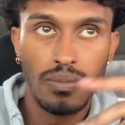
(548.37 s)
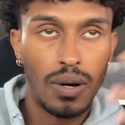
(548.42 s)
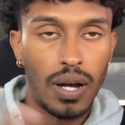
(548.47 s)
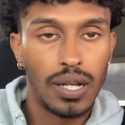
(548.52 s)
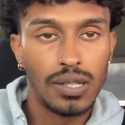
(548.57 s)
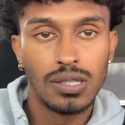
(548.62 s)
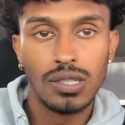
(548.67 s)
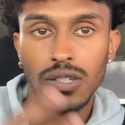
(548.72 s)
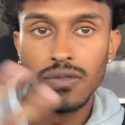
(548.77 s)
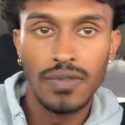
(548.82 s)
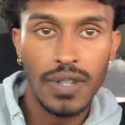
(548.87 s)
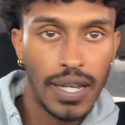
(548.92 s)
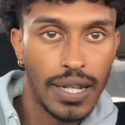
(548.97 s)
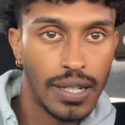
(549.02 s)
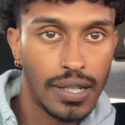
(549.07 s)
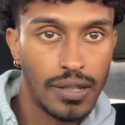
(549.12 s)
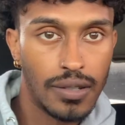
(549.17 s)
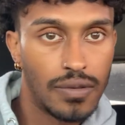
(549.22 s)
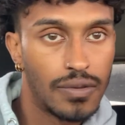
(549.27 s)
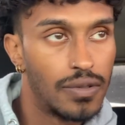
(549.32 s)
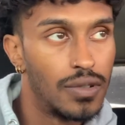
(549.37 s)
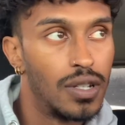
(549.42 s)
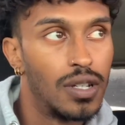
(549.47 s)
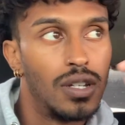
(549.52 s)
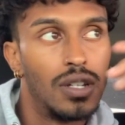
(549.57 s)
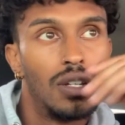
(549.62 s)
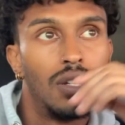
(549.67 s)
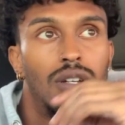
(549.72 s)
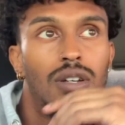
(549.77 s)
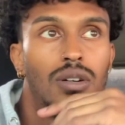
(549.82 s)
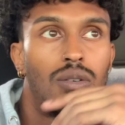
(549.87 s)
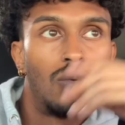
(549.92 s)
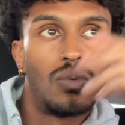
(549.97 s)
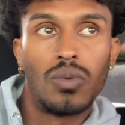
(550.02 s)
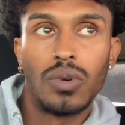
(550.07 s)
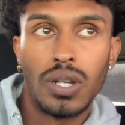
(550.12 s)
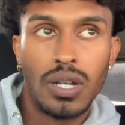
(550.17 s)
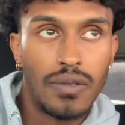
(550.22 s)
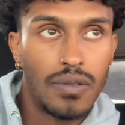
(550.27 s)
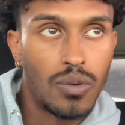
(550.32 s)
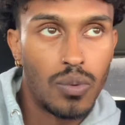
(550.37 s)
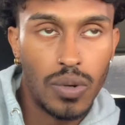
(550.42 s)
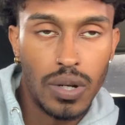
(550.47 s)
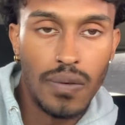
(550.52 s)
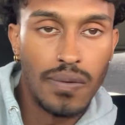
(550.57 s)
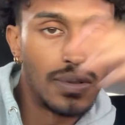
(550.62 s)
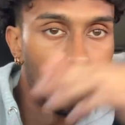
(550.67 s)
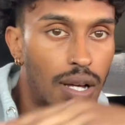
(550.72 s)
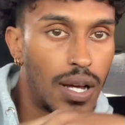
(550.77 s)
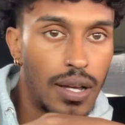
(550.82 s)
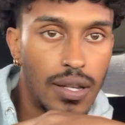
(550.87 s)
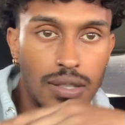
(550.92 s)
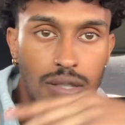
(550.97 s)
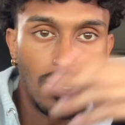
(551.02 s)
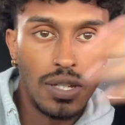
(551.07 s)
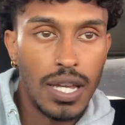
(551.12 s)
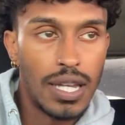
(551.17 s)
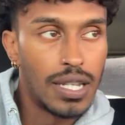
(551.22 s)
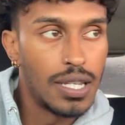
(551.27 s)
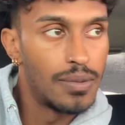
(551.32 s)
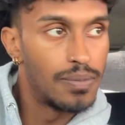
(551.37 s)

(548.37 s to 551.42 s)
positive, negative, whatever. To any,